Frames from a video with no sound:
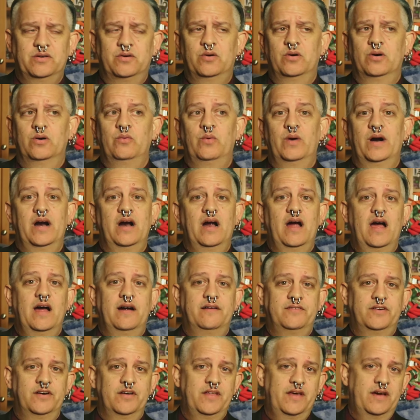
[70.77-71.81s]
or
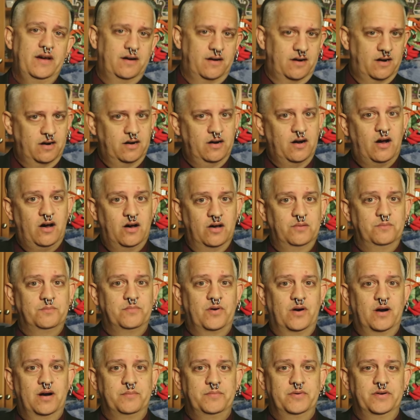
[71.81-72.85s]
wherever they are on
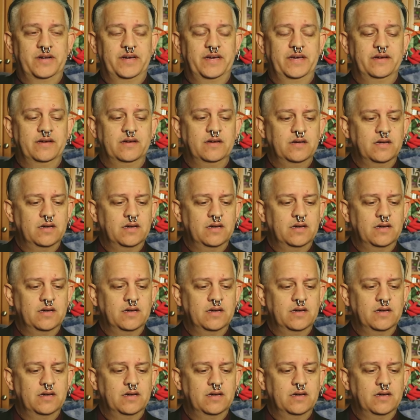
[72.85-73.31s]
property.